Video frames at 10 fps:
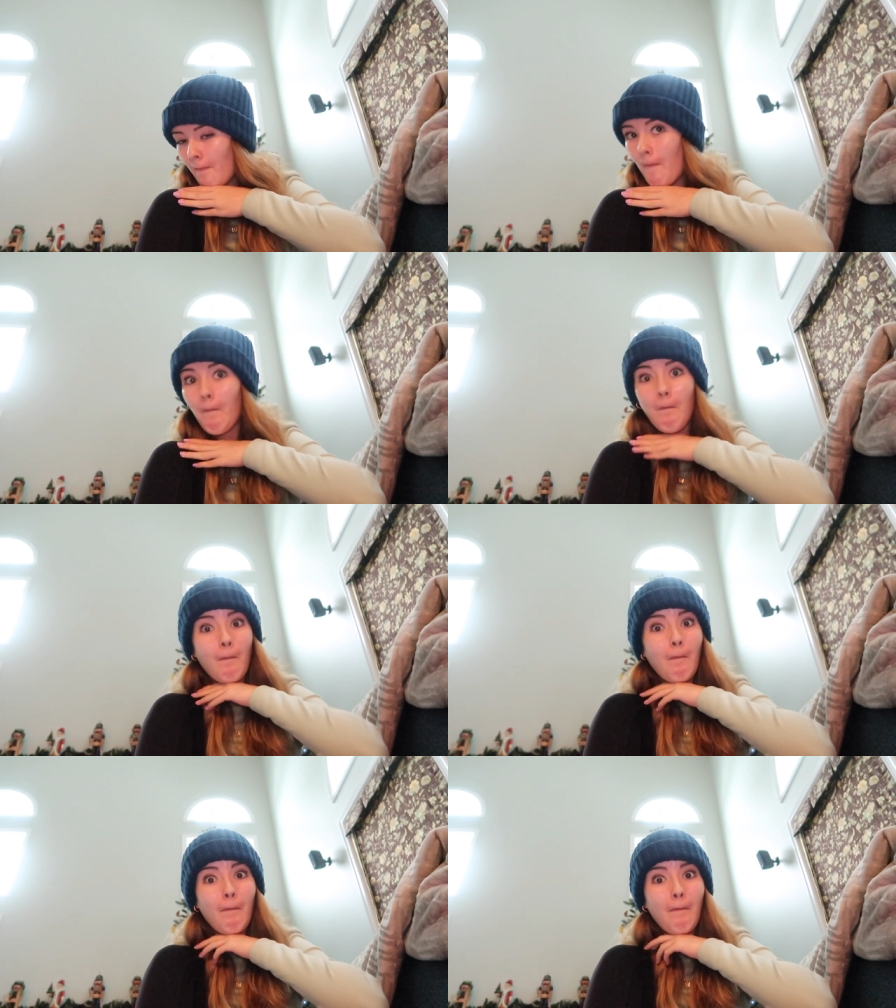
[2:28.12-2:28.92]

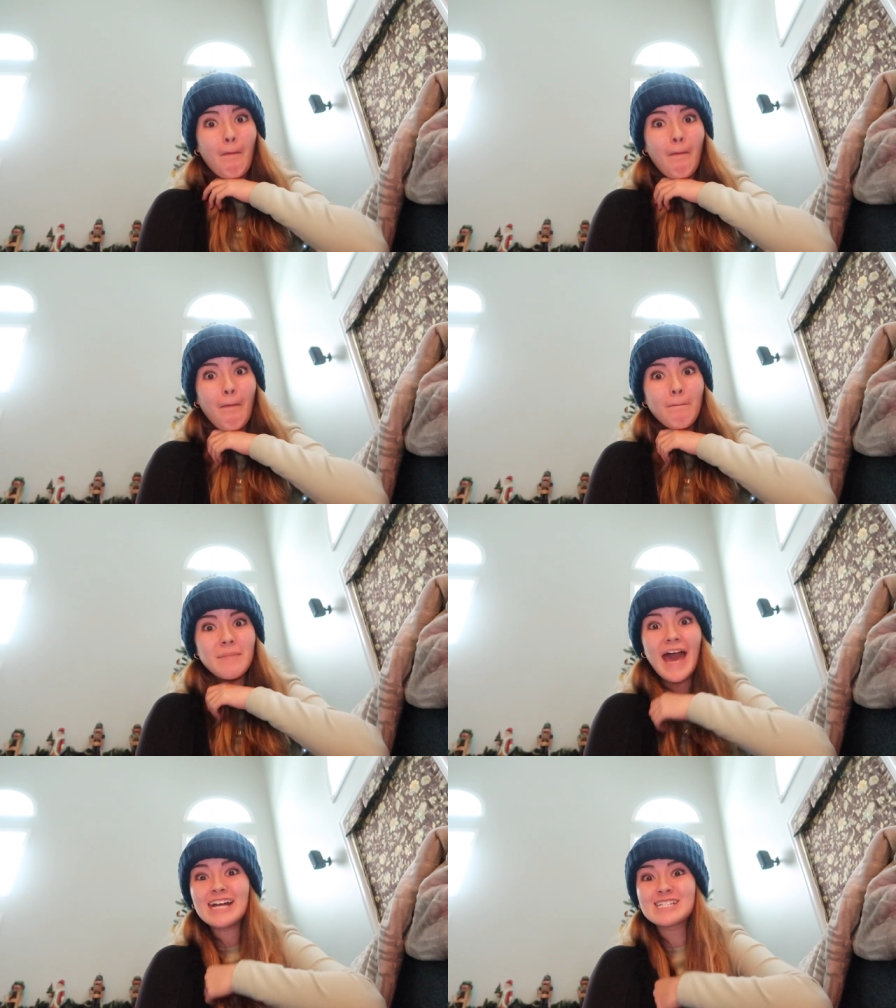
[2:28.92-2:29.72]

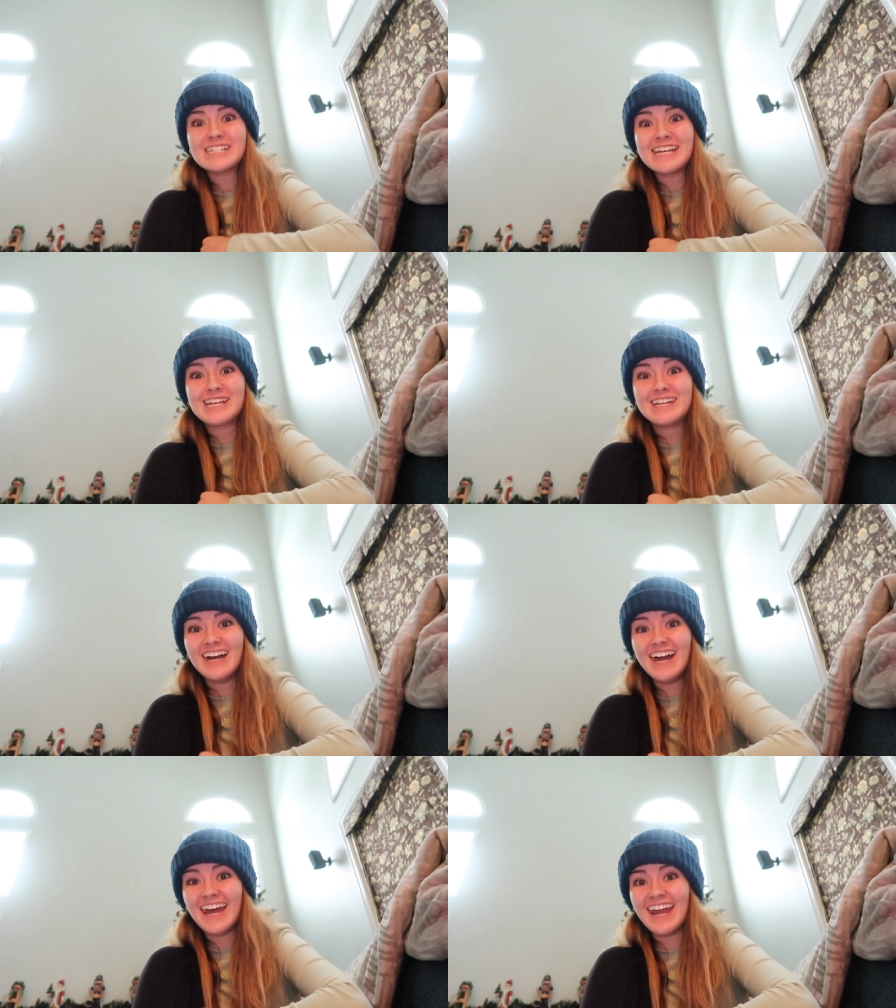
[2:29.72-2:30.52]
I actually did
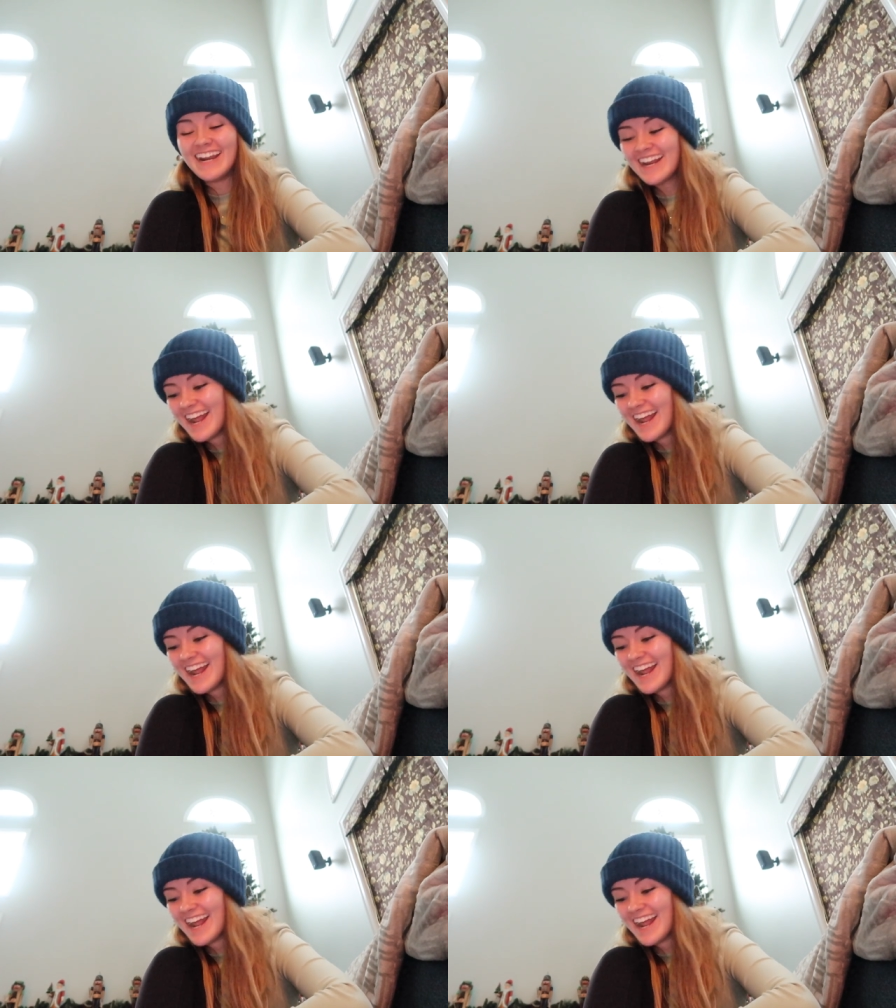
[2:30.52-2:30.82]
good.